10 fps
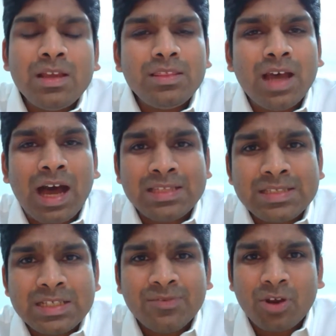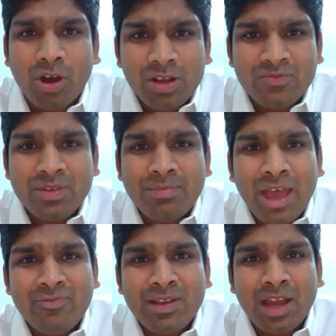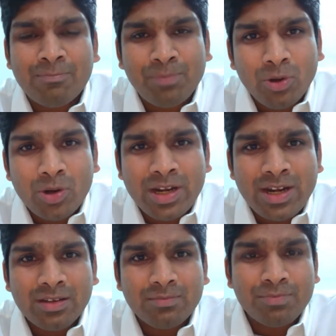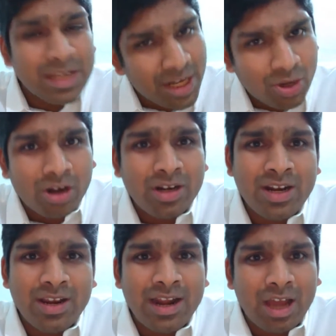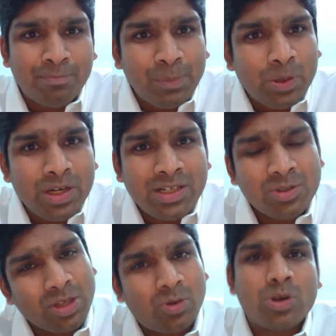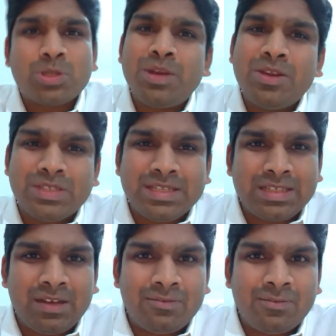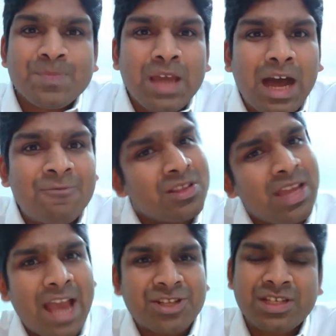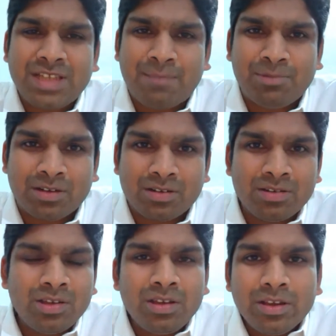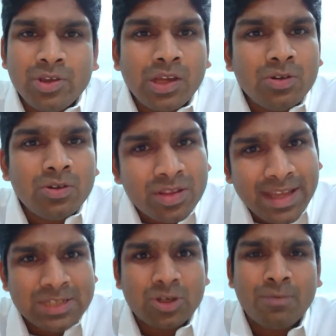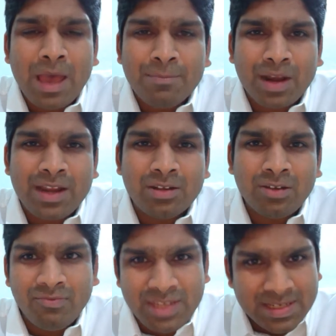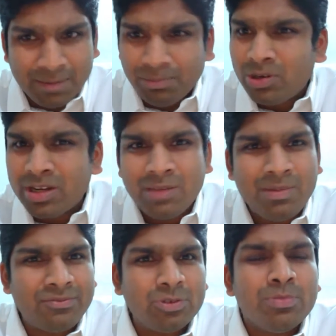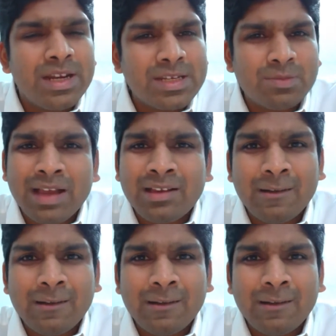The answers for all of them have been uploaded, pre-recorded and uploaded to the course videos itself after the hashing chapter. You can go to the desktop app right now. We just uploaded them a few minutes back.